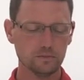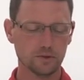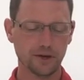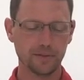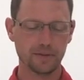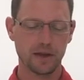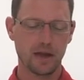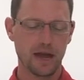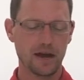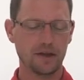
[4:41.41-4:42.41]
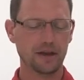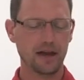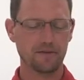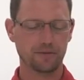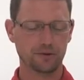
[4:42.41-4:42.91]
Okay? And now that I
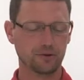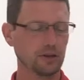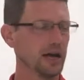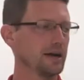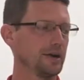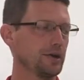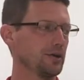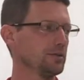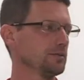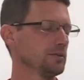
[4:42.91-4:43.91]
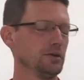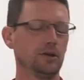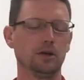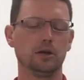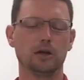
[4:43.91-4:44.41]
have a vertical line on here,
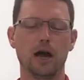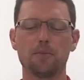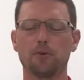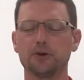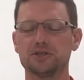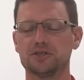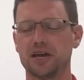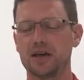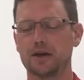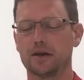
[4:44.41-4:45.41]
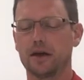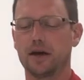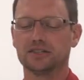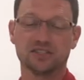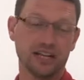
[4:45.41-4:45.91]
I'm going to take
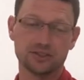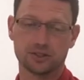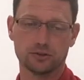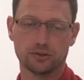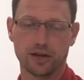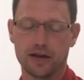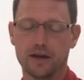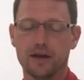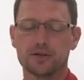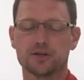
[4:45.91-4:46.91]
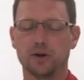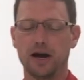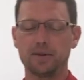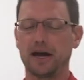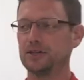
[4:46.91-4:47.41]
a stencil, okay? So
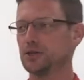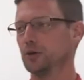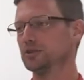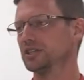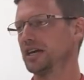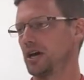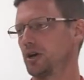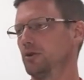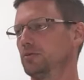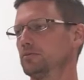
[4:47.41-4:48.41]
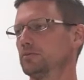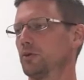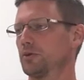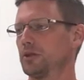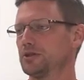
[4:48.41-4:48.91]
I, I chose the gecko,
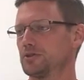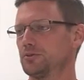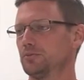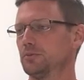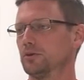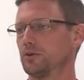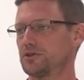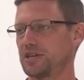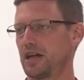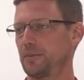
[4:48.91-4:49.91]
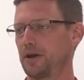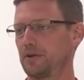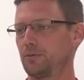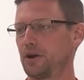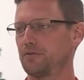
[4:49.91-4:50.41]
or the lizard, or the
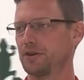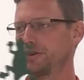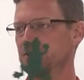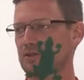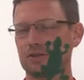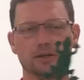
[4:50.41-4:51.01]
salamander, whatever it is.